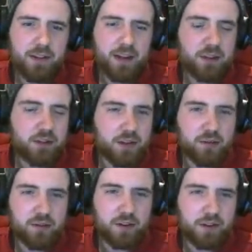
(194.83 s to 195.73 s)
I
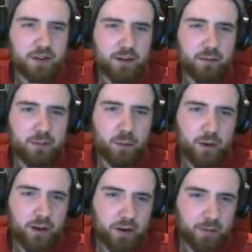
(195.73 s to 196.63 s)
forgot that I wore
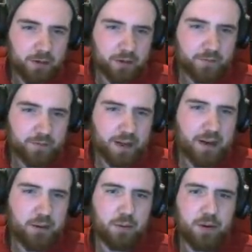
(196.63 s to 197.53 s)
the helmet.
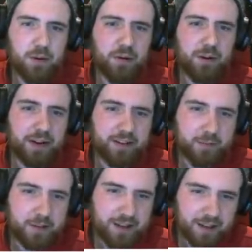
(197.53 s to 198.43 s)
Ow! Oh no, I
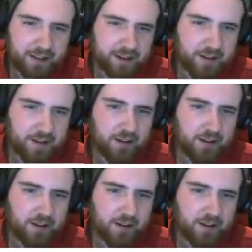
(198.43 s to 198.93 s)
didn't mean to click there.